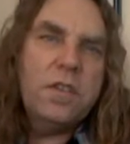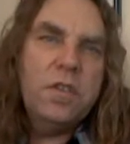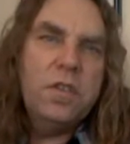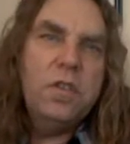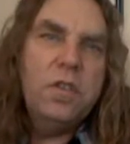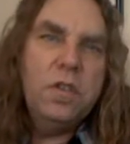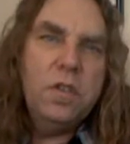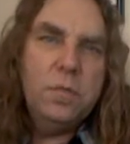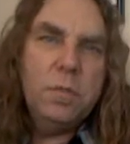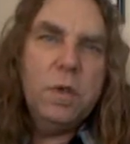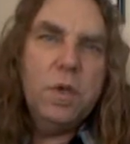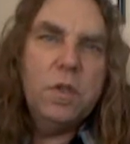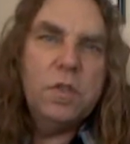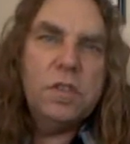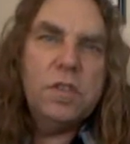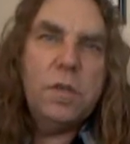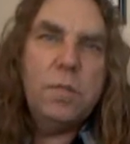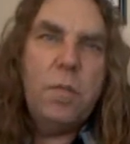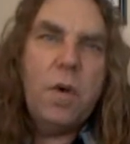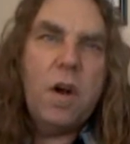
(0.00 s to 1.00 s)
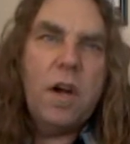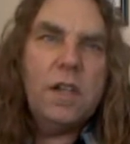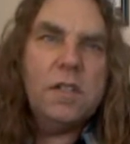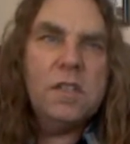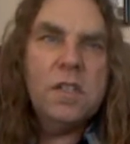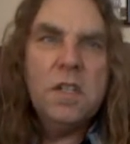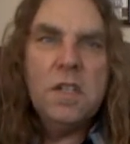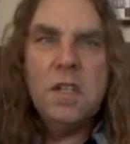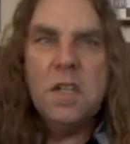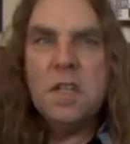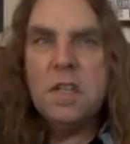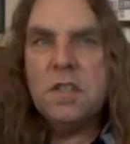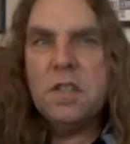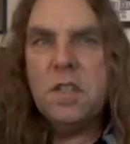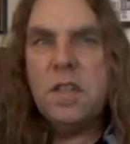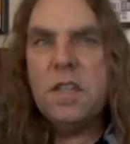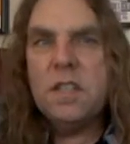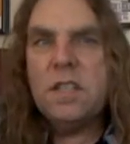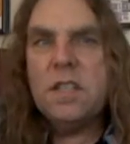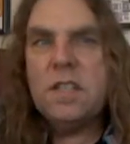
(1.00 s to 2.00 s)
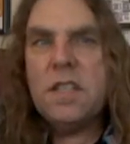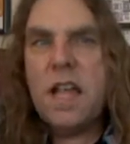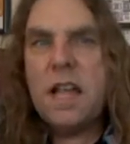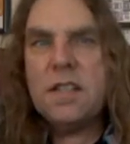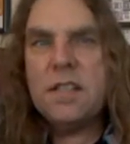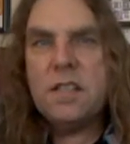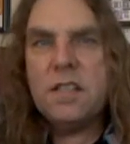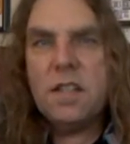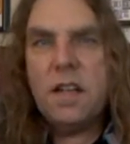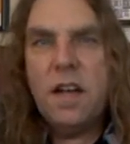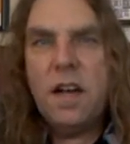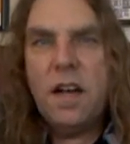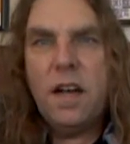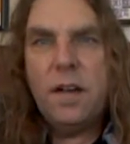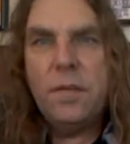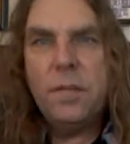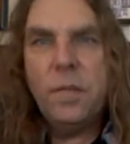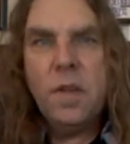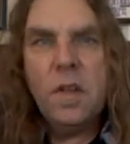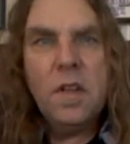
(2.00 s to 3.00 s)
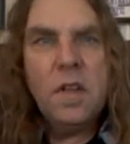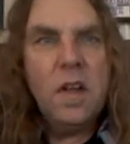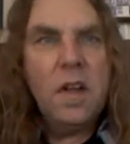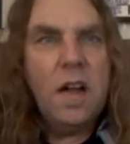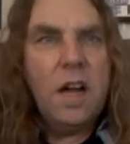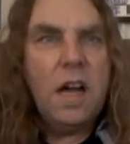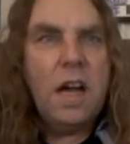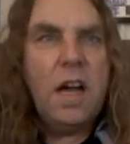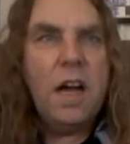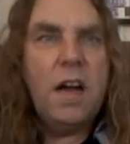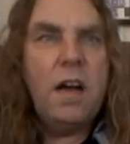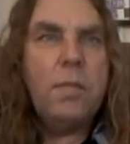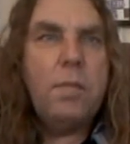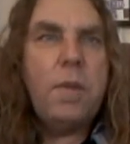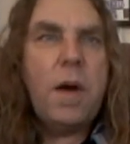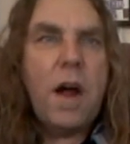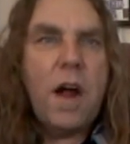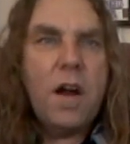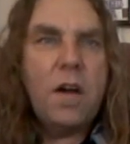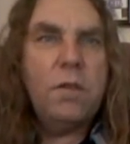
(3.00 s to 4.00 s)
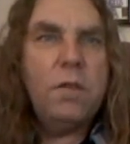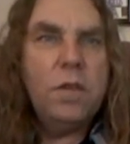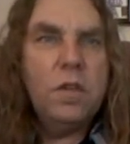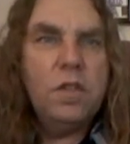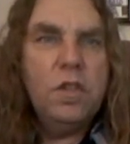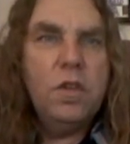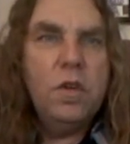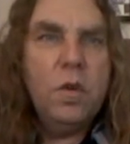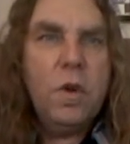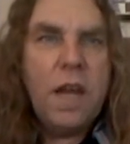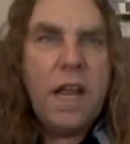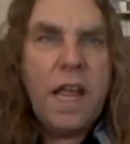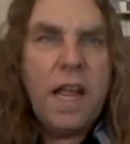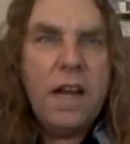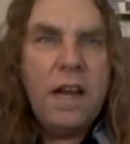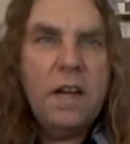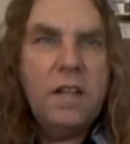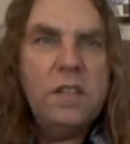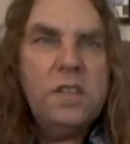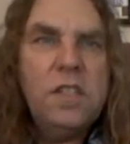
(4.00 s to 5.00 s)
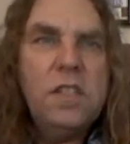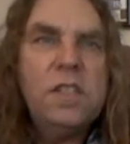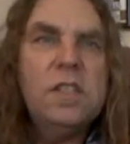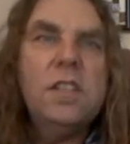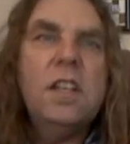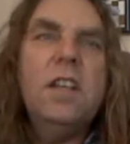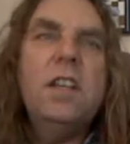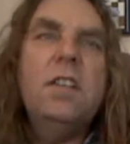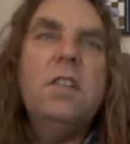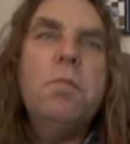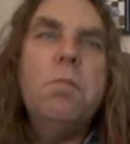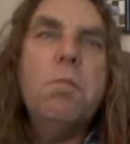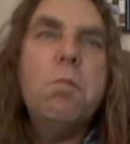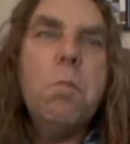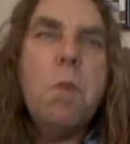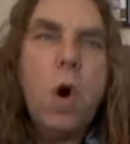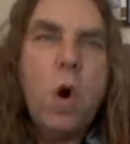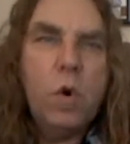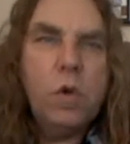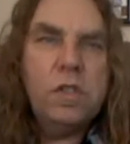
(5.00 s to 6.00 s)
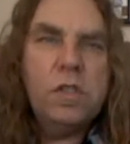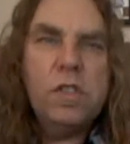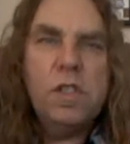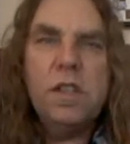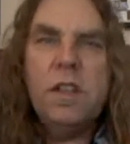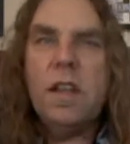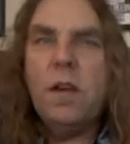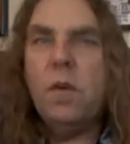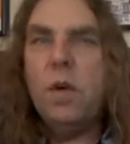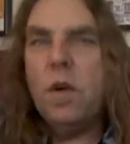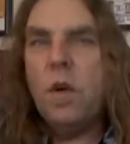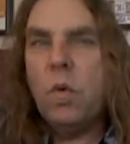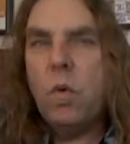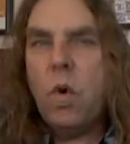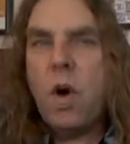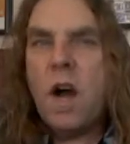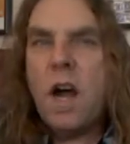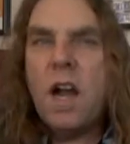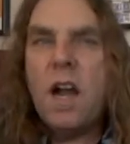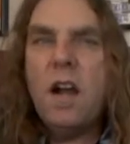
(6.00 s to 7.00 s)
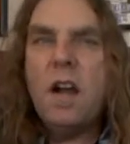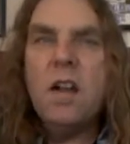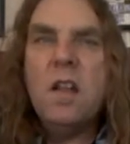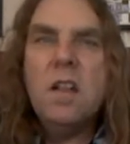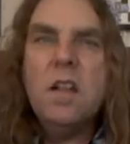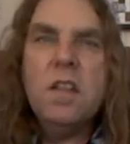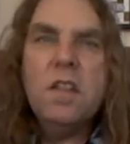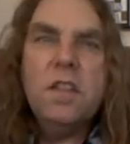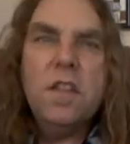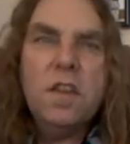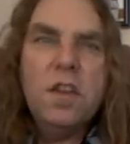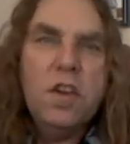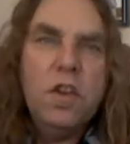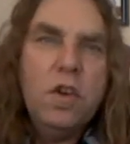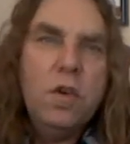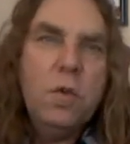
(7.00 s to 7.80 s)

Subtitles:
2 new moons in March. So this sets powerful new energies in motion that require the